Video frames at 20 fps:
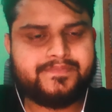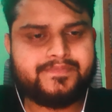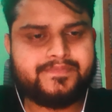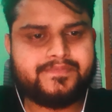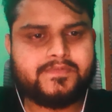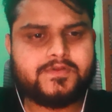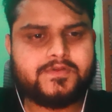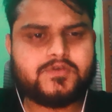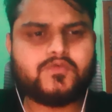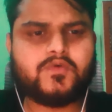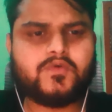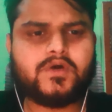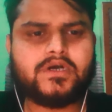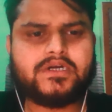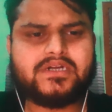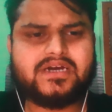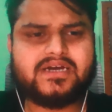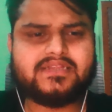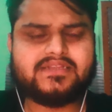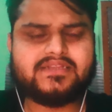So what
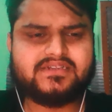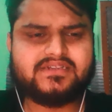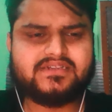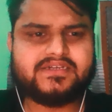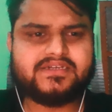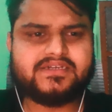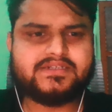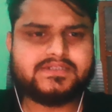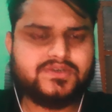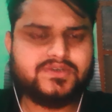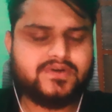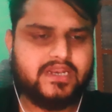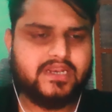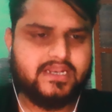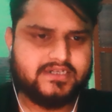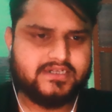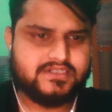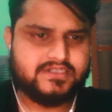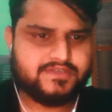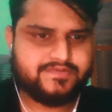other things you are
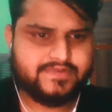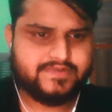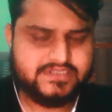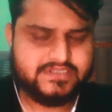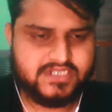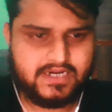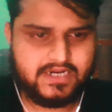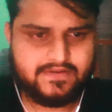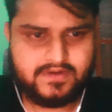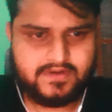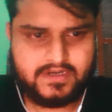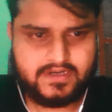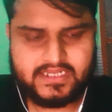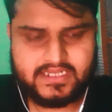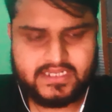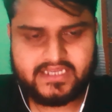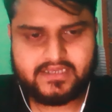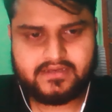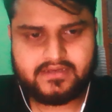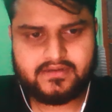learning with Java,
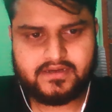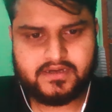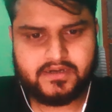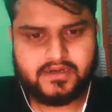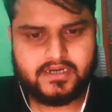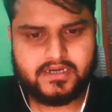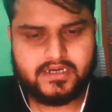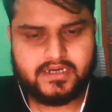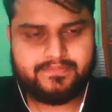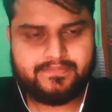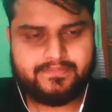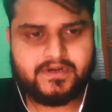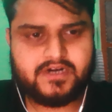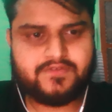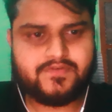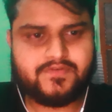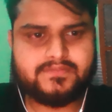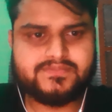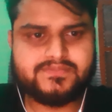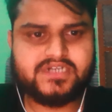like apart from
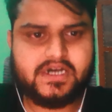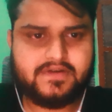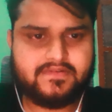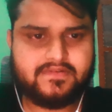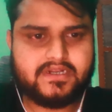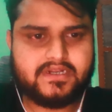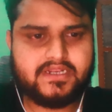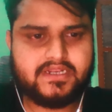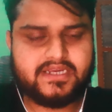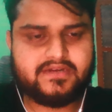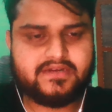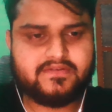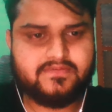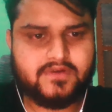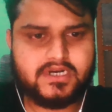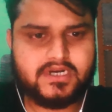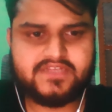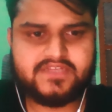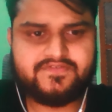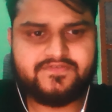Java, like what are
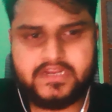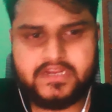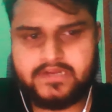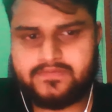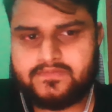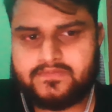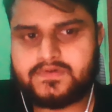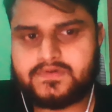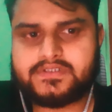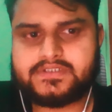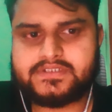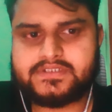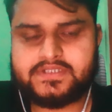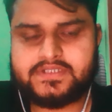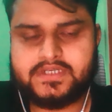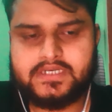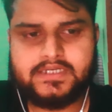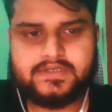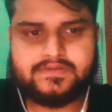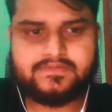the frameworks
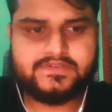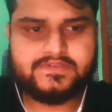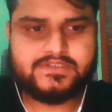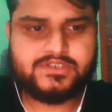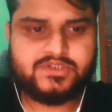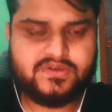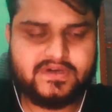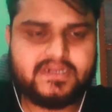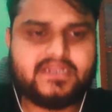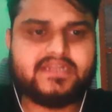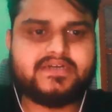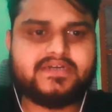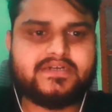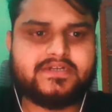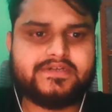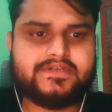which you are learning?